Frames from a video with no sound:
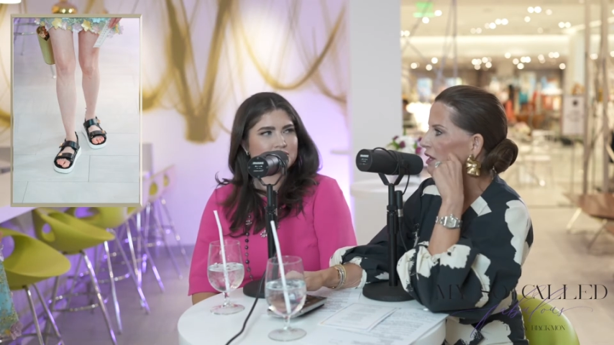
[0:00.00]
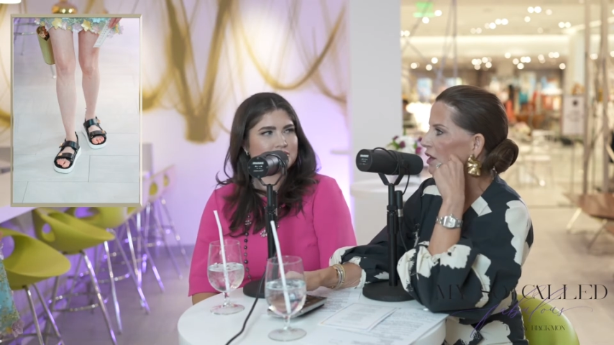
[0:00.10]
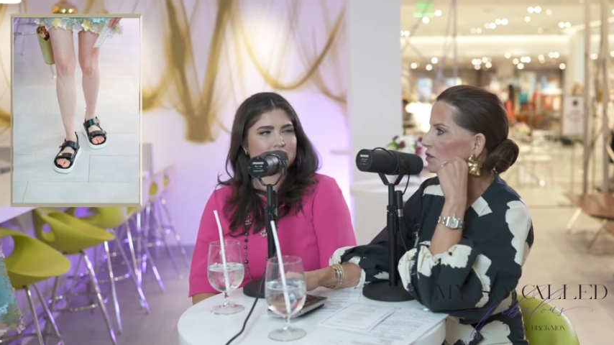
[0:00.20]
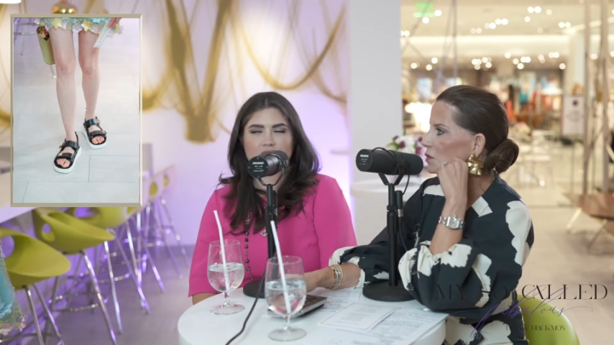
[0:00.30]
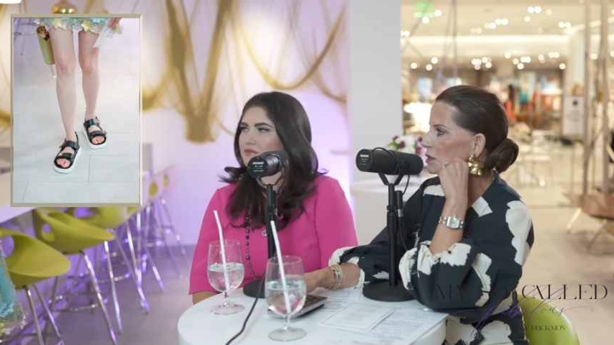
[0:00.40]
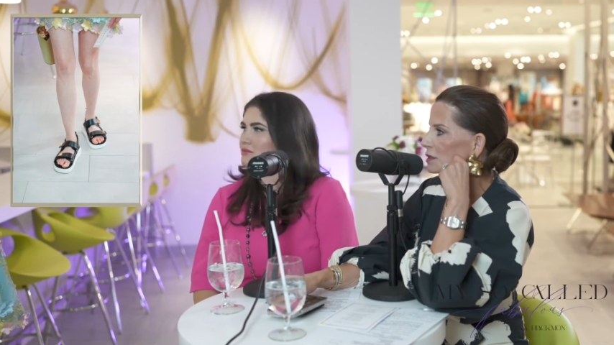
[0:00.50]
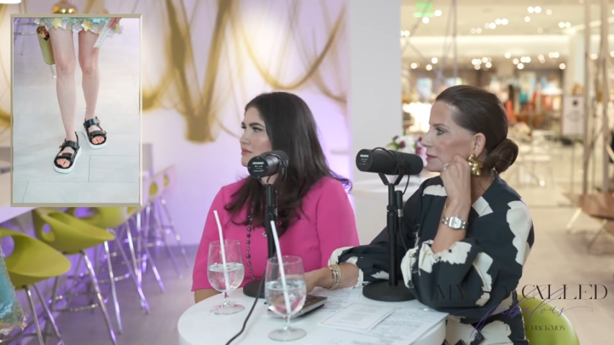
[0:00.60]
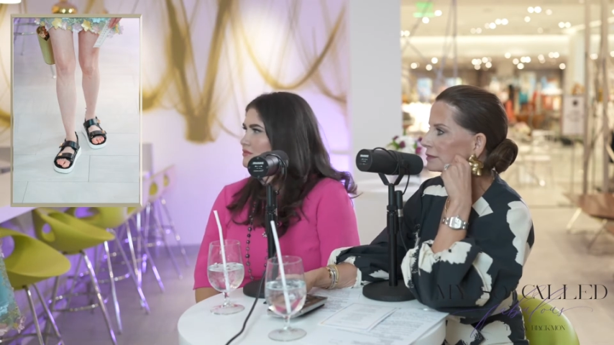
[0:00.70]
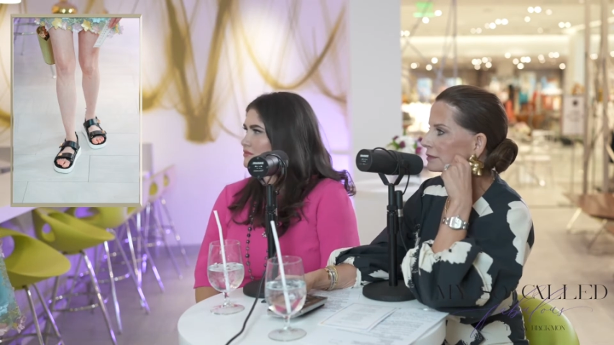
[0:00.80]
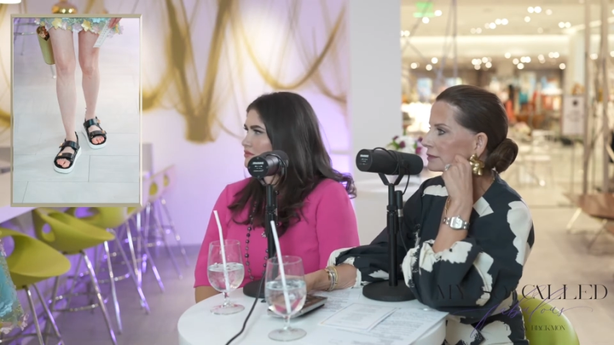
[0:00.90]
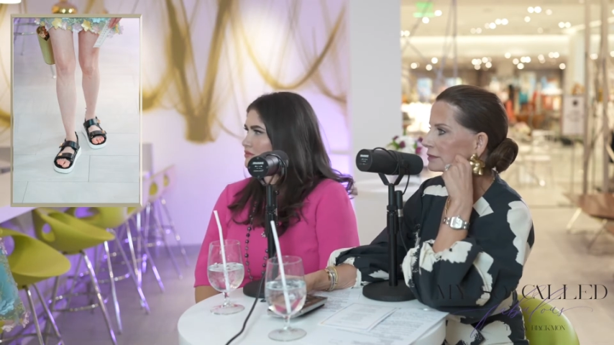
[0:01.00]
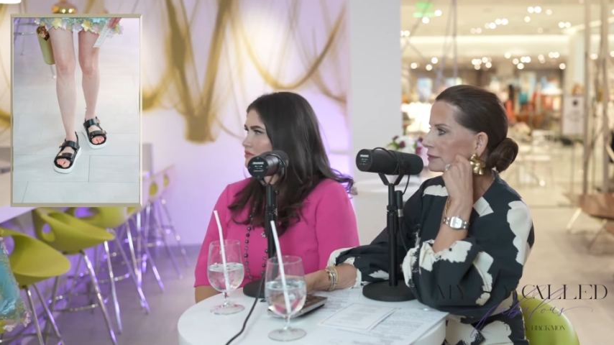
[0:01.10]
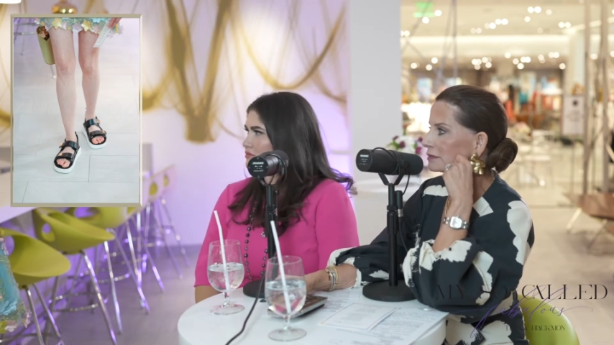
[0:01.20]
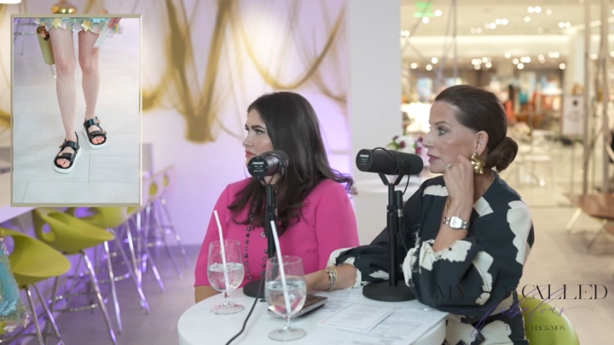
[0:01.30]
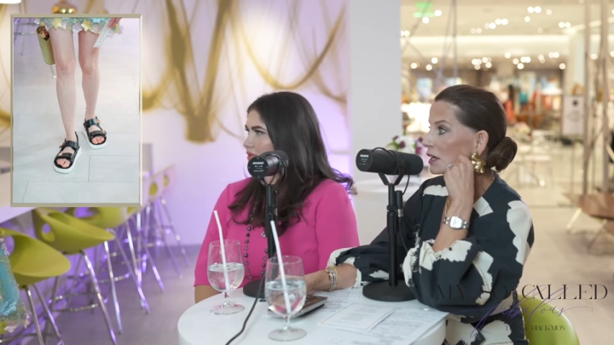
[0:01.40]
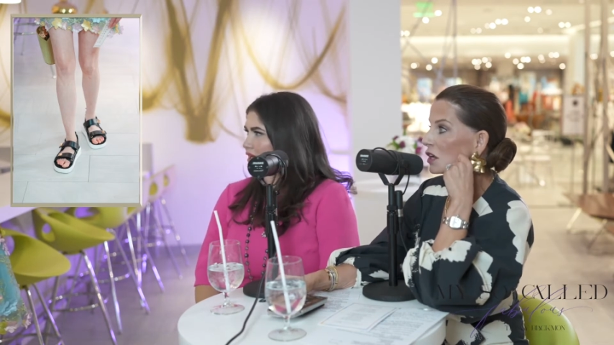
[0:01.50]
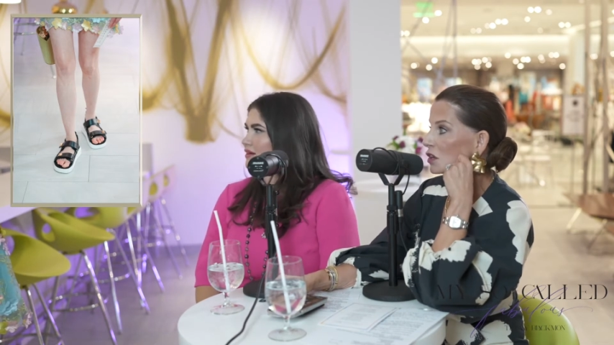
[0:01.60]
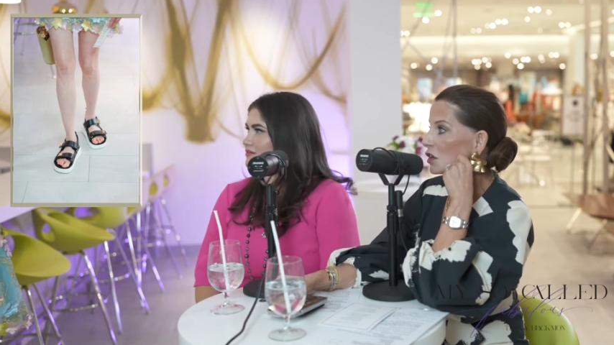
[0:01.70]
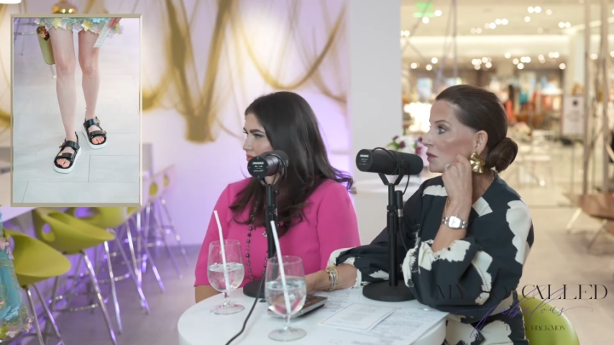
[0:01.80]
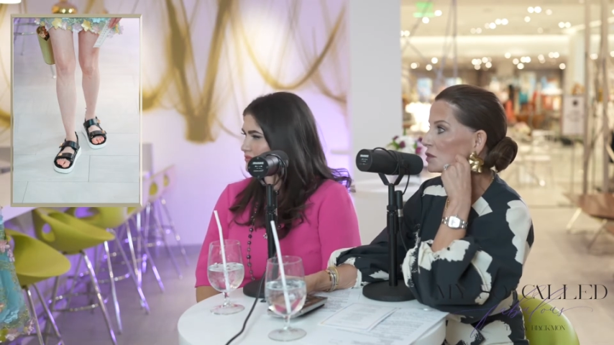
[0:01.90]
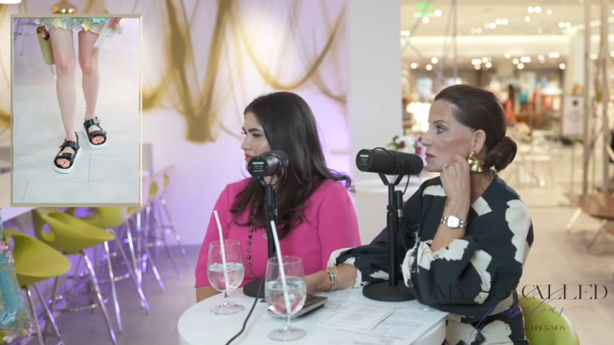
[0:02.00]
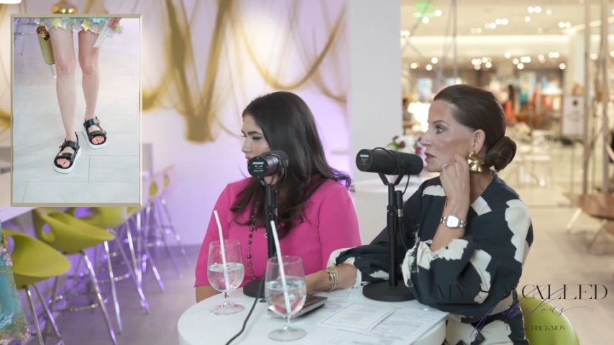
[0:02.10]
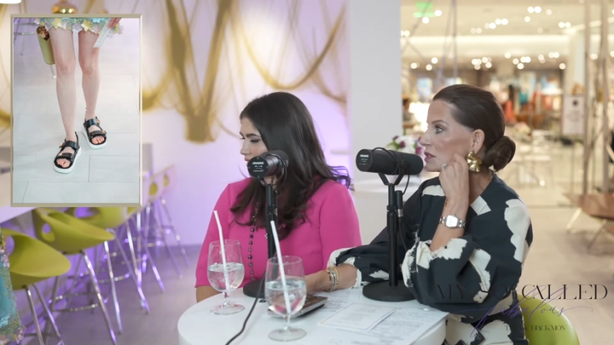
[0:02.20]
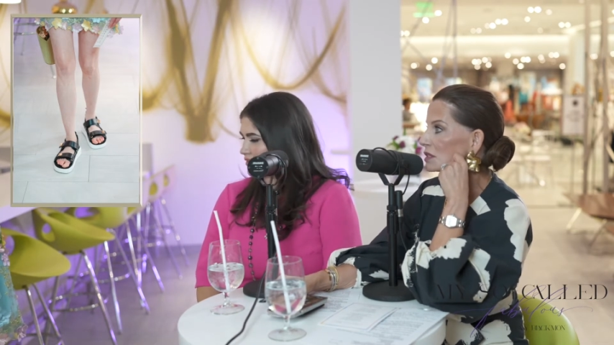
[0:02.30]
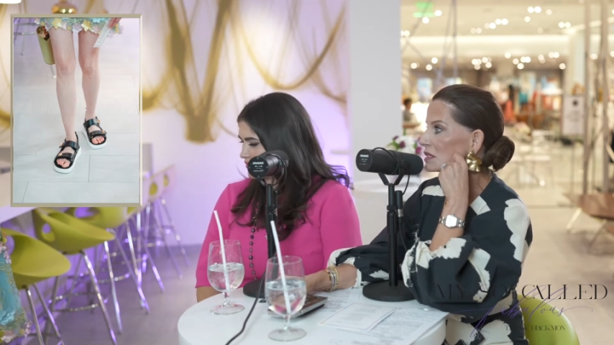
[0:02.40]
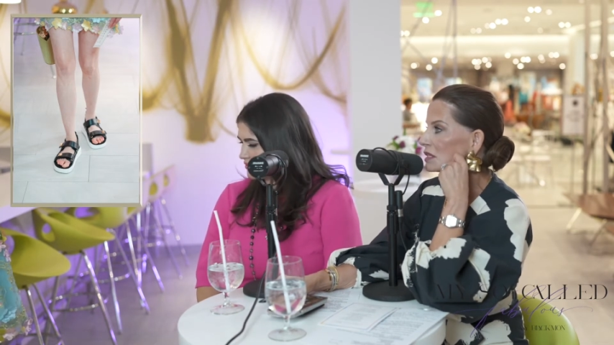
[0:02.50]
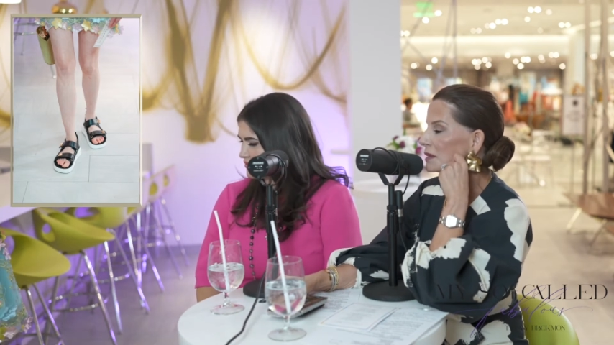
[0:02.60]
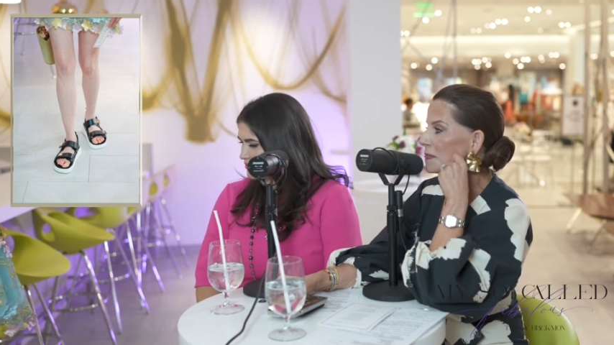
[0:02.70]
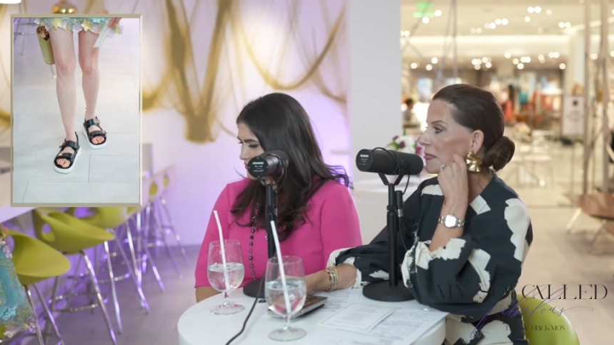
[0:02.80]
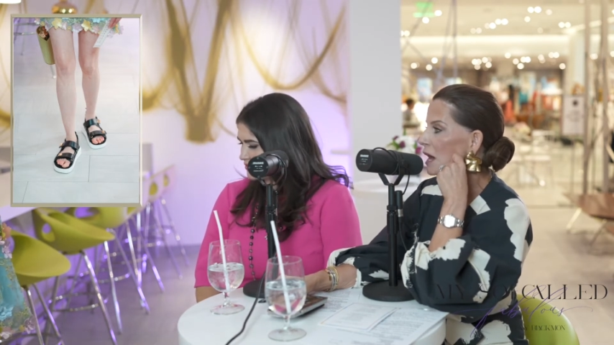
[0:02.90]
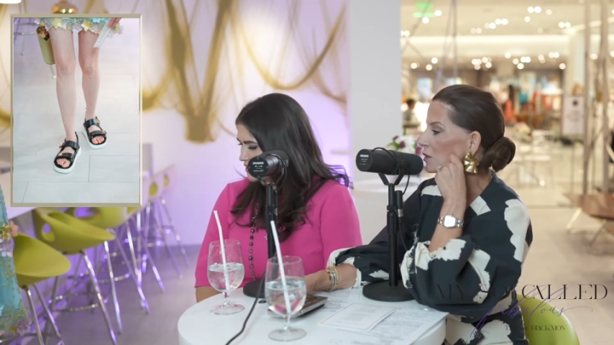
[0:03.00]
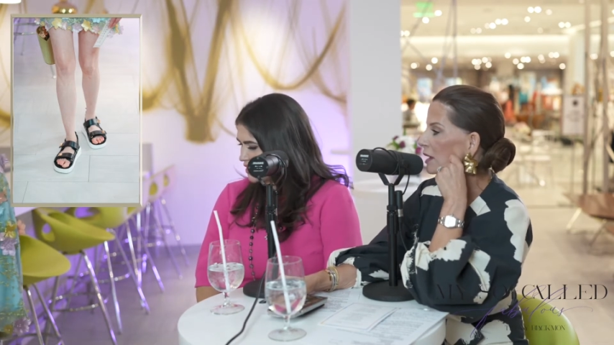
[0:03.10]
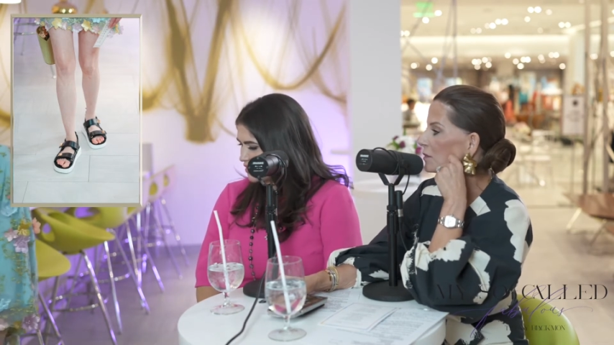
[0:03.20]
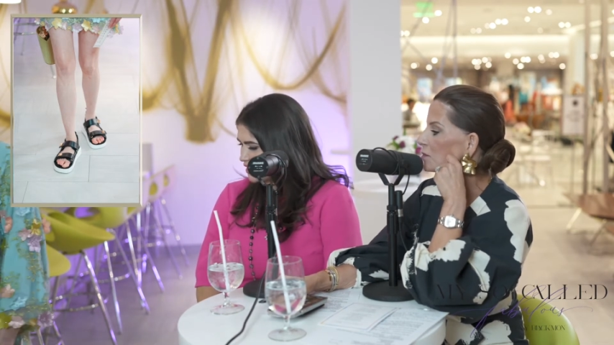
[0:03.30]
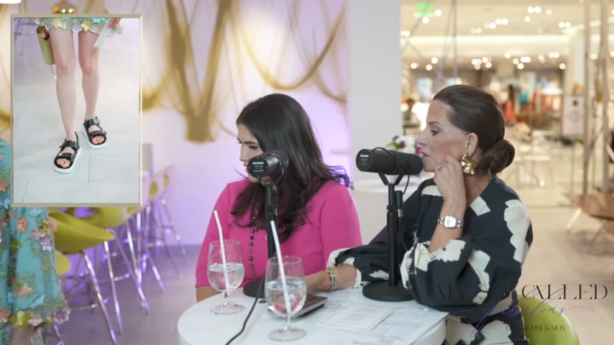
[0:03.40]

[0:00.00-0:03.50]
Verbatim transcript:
Speaker 1: they comfortable? They are comfortable. Okay,